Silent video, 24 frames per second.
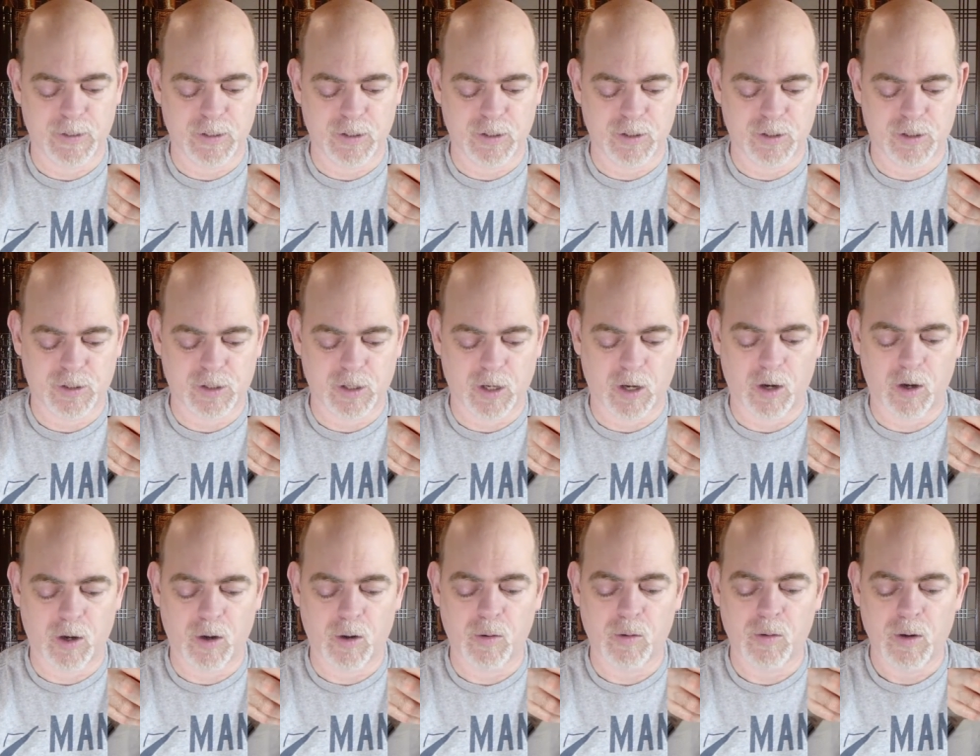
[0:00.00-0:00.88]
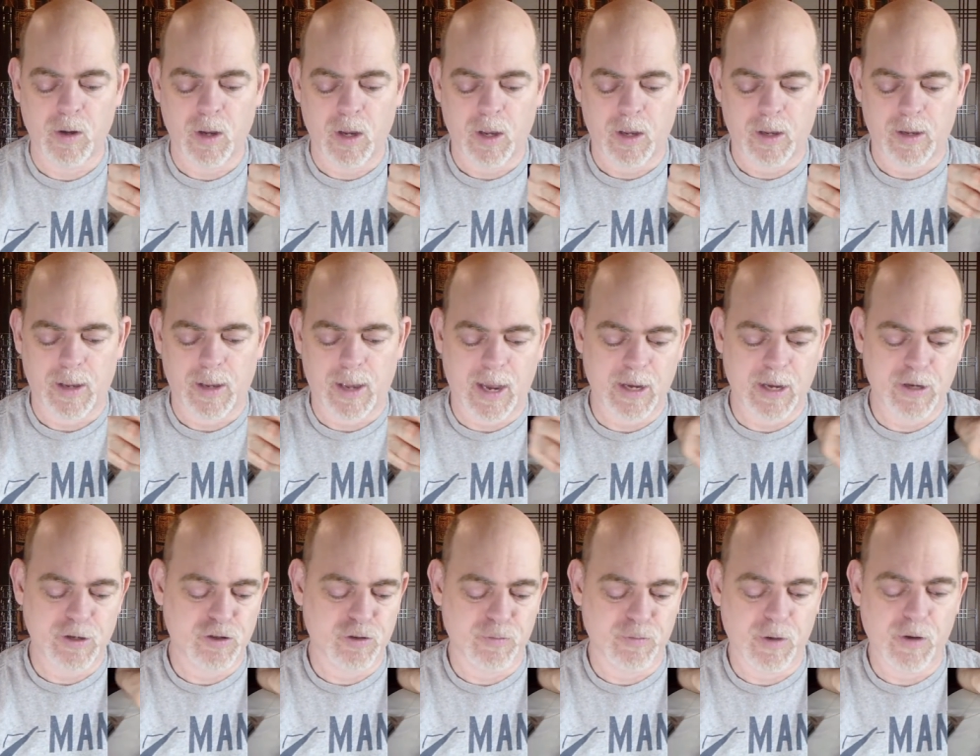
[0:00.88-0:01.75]
So
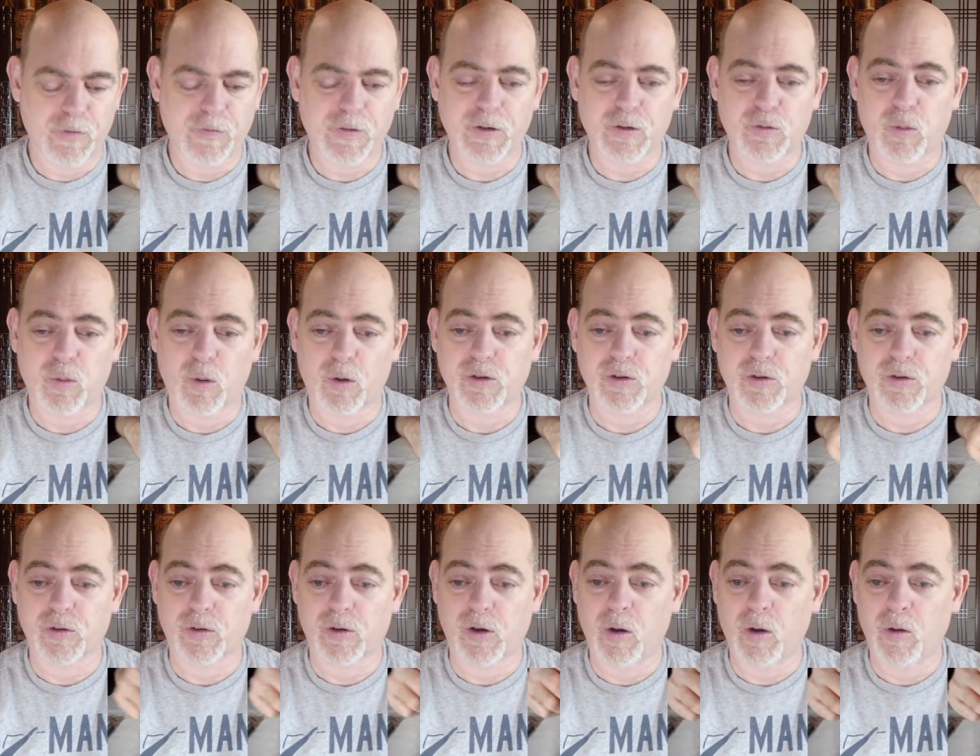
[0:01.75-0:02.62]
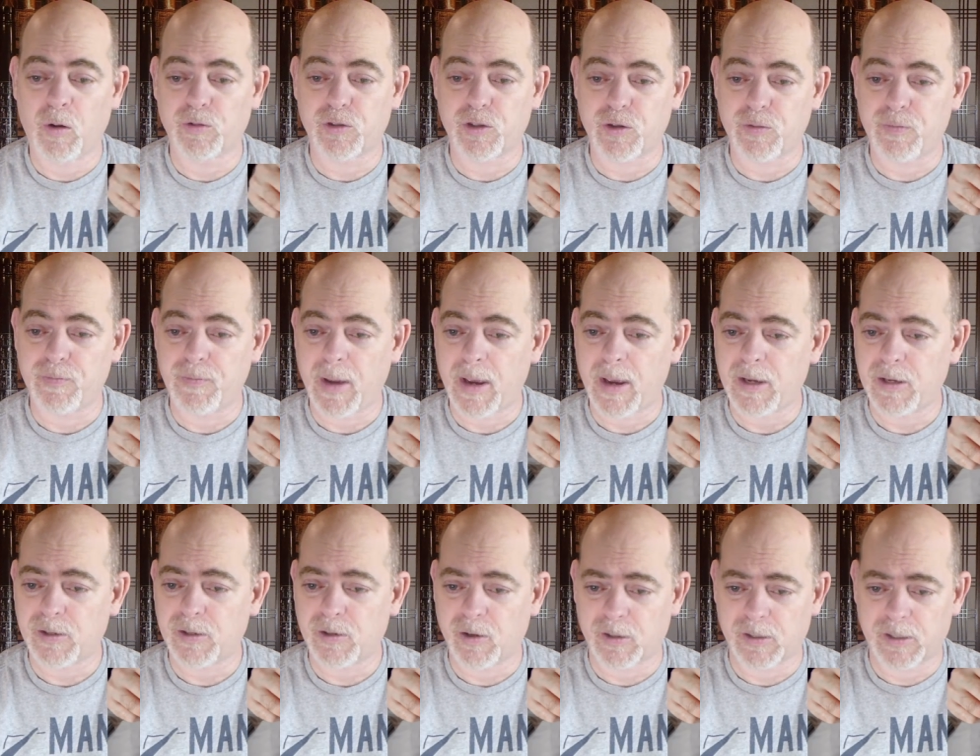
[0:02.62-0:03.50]
as you're moving toward your goals, you may
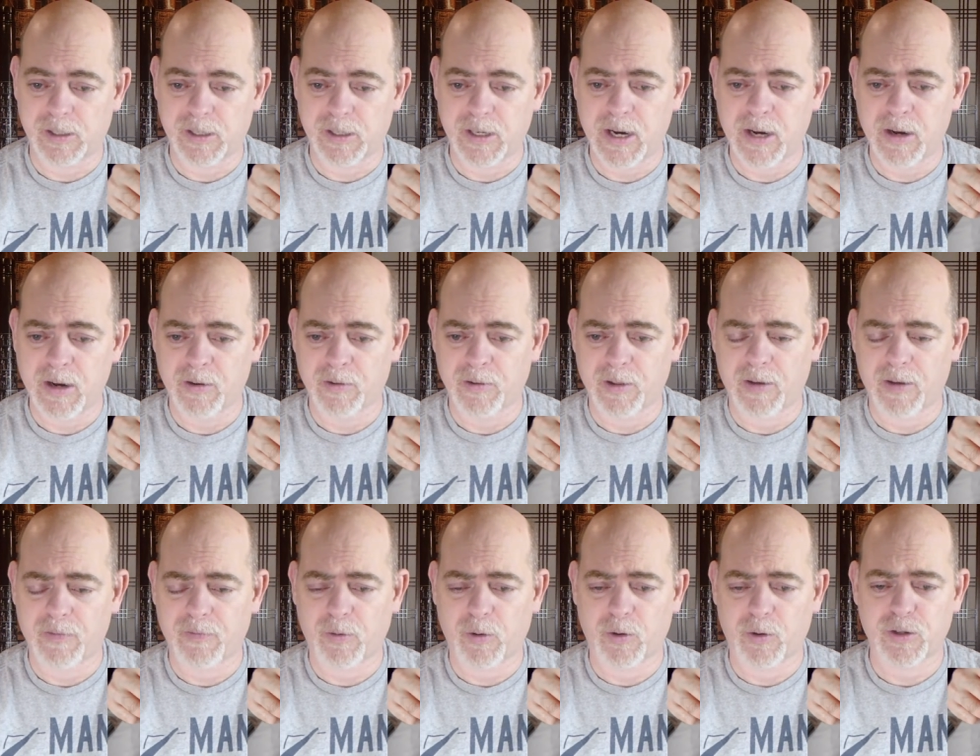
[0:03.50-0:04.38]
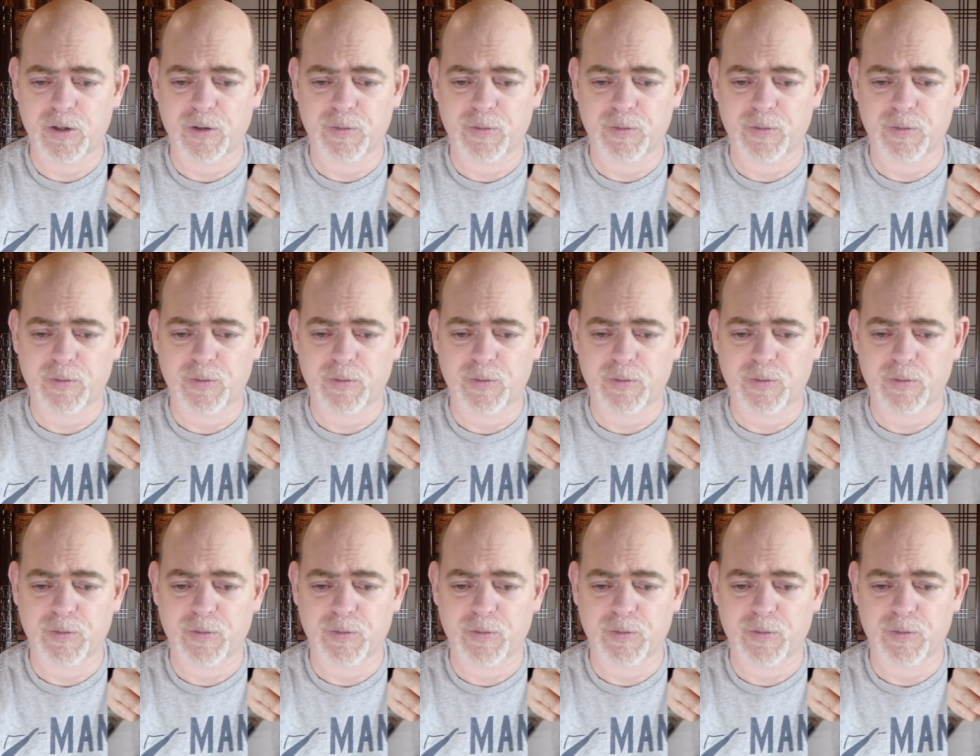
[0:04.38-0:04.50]
start to hear that voice.